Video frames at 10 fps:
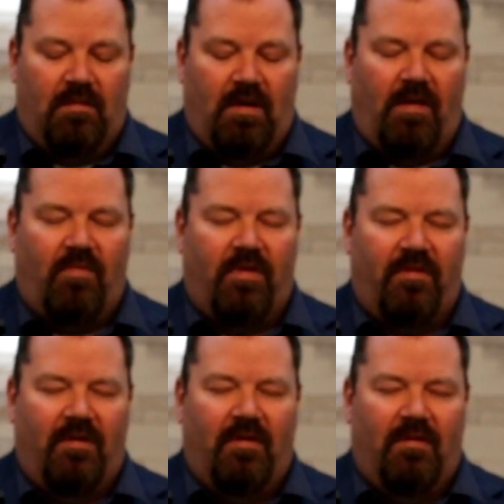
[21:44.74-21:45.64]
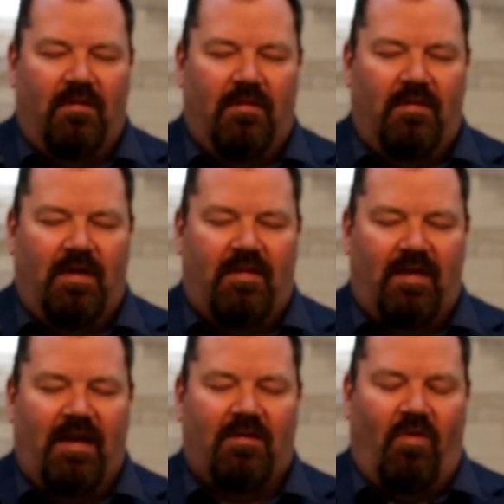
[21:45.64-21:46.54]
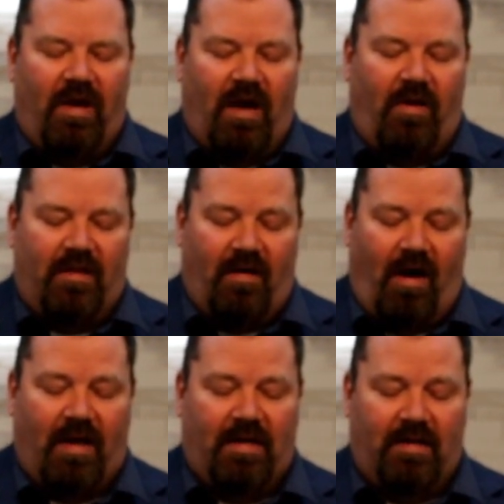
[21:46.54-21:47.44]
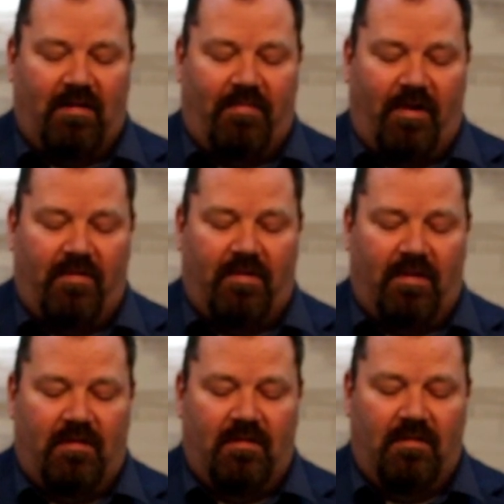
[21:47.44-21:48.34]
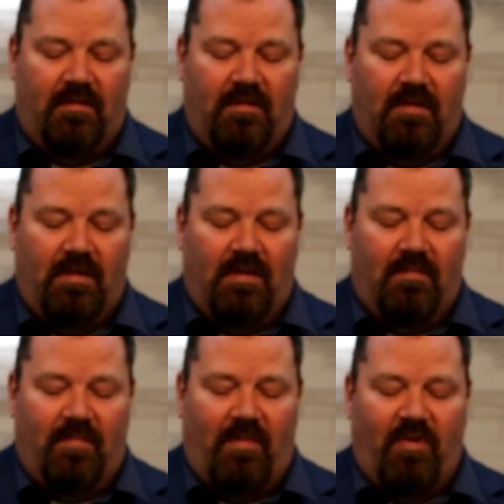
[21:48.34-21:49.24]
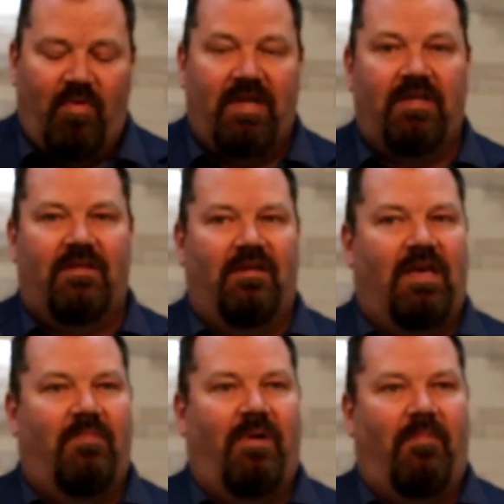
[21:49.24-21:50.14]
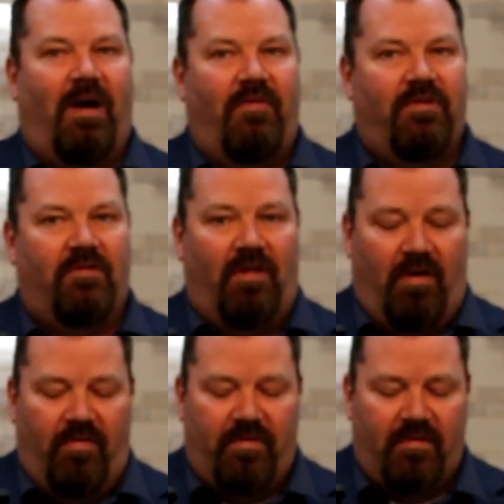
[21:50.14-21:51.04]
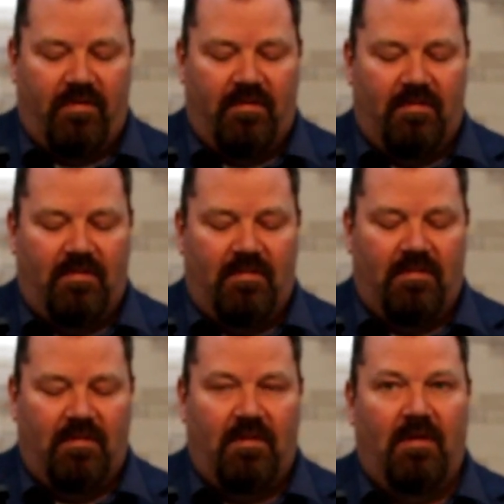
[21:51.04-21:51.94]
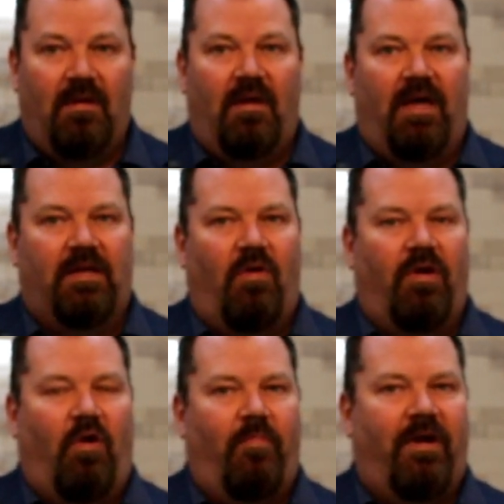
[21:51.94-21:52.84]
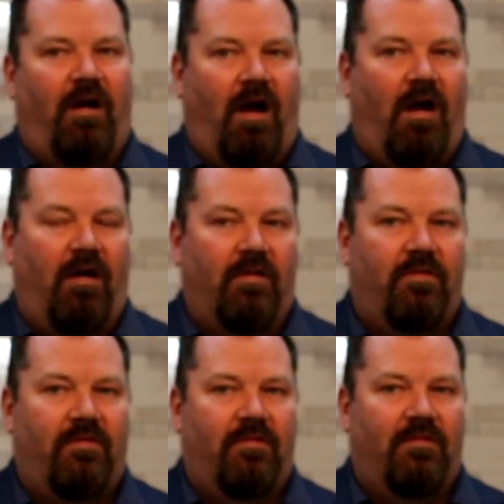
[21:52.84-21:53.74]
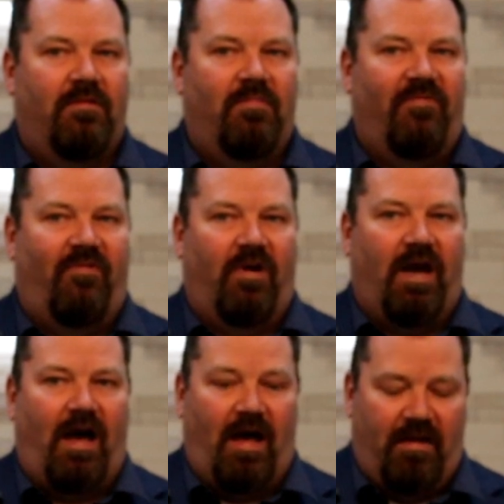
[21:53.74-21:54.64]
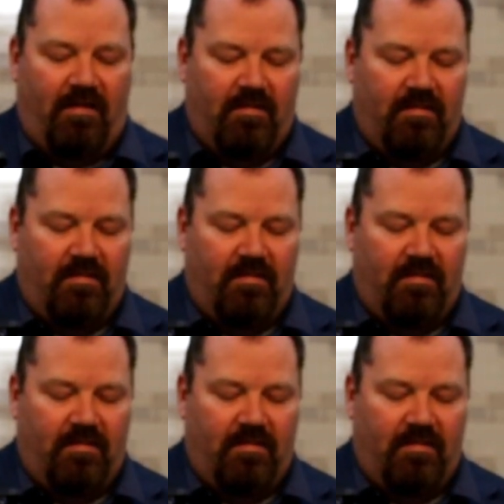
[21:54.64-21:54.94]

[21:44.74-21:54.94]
In other words, instead of going out and talking to the person, maybe we need to keep our mouths closed and go and open our hearts before God.